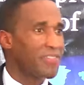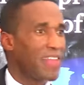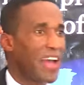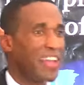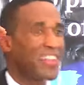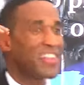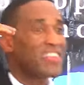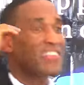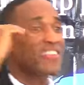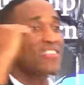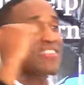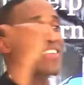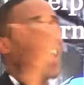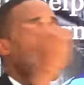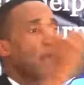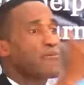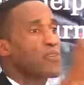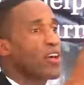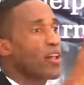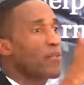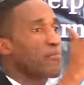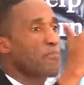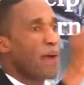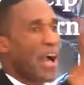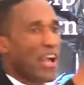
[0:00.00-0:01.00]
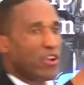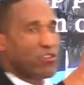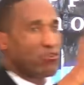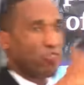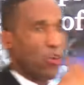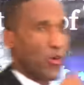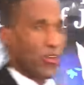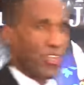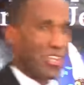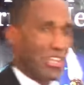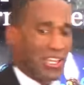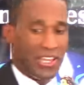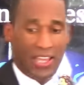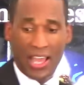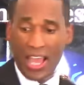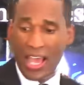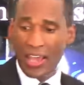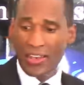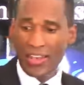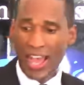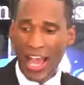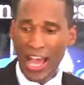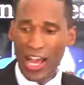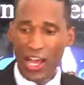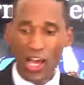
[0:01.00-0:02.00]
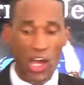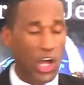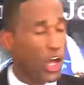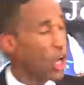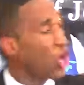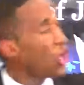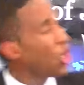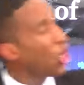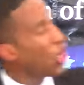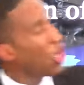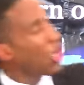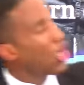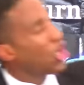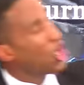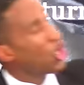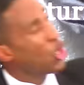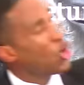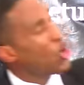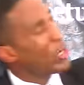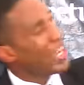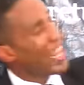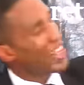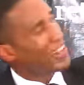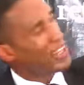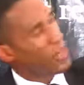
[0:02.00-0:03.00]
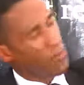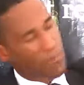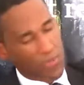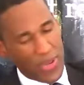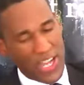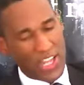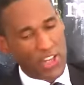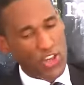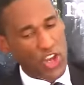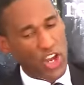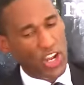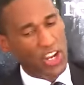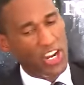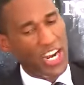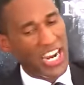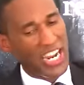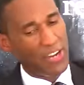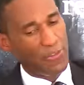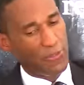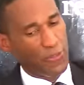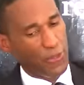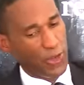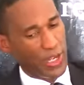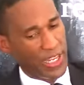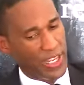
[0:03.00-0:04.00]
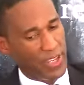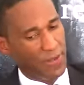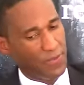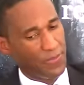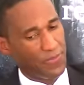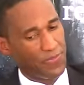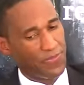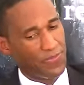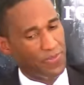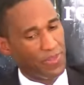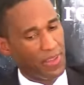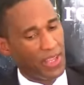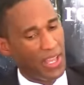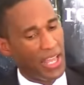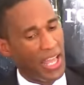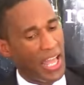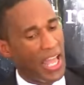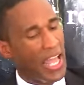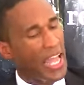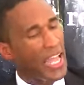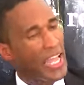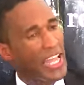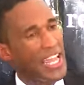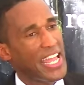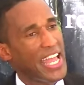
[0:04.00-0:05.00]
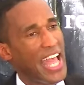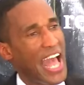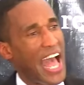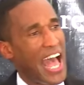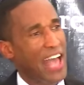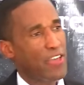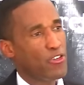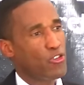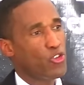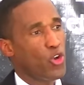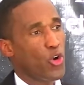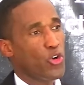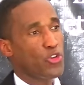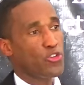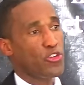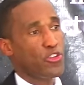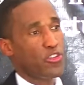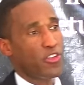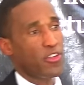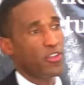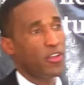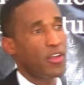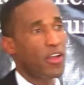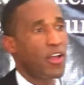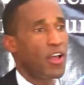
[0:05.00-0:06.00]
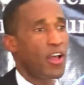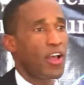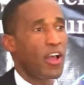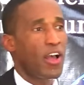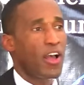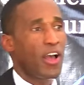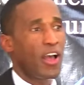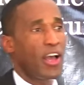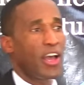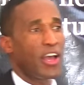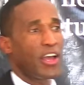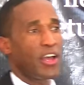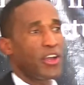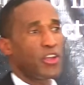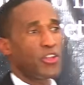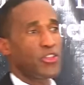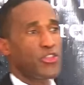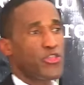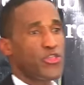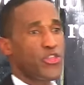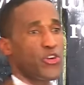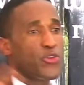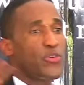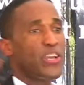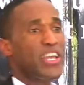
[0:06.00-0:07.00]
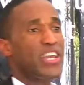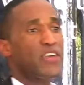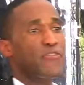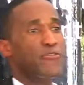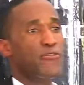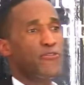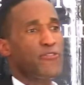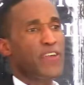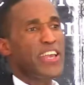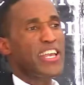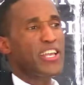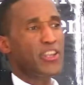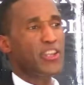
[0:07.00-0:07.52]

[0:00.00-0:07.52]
That is Samuel Bacchiocchi. Now, look at the picture carefully. He has those three